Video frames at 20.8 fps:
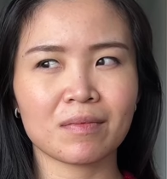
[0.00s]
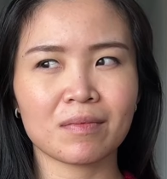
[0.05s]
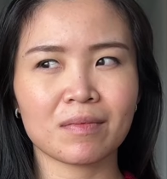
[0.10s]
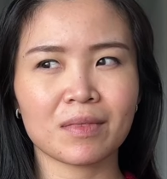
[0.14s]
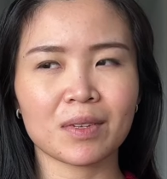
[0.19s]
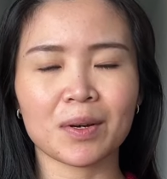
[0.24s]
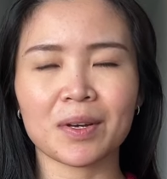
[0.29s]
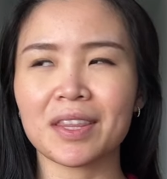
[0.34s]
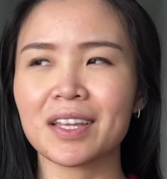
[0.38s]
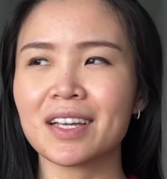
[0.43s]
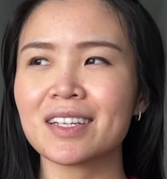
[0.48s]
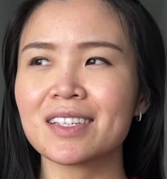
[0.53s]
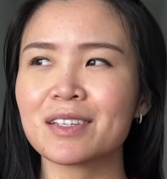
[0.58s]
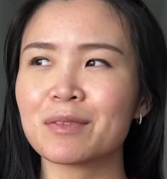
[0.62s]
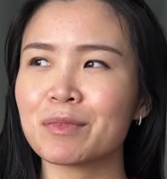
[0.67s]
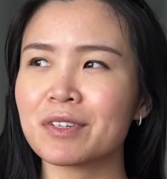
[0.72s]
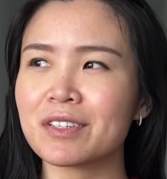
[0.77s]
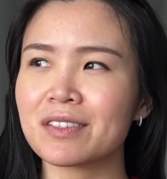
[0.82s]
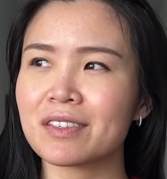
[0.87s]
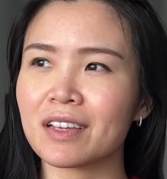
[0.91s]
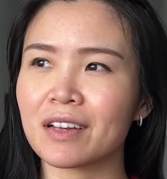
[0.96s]
No, I think it's
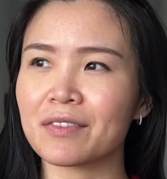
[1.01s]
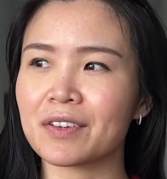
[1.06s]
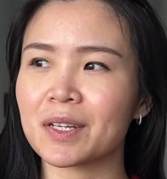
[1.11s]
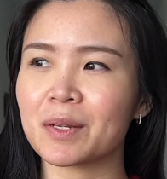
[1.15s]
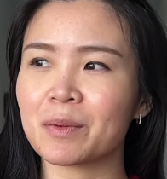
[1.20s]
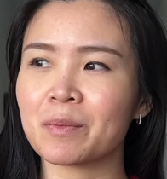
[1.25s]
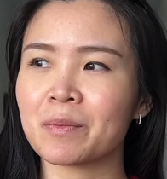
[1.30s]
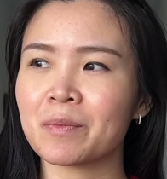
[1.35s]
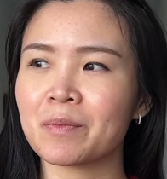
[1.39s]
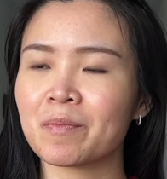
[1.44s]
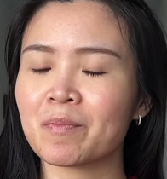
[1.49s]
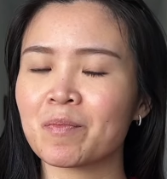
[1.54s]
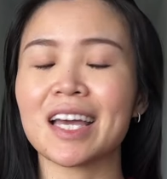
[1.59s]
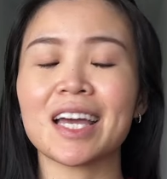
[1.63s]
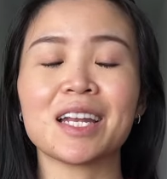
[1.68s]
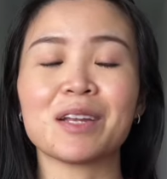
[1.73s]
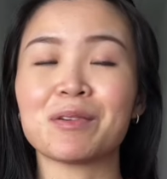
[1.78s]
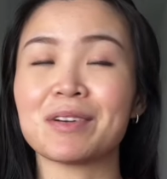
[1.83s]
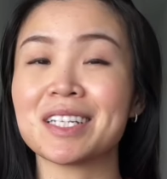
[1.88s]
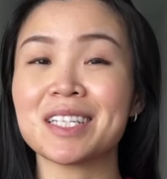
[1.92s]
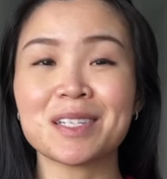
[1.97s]
number 7.
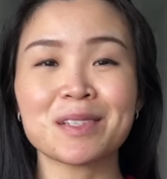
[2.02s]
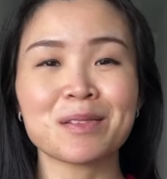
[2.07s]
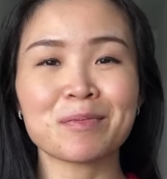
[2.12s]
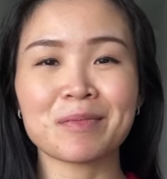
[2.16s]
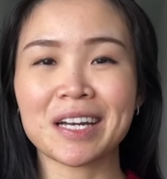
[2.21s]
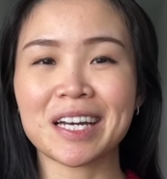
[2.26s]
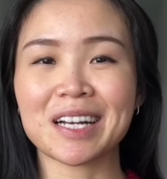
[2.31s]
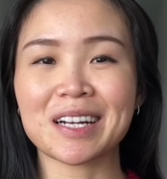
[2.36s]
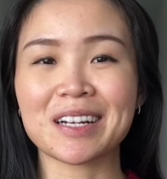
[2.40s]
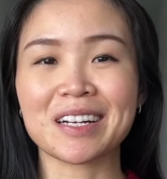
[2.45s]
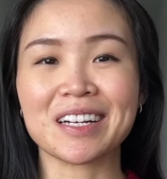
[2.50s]
Anyway, doesn't matter.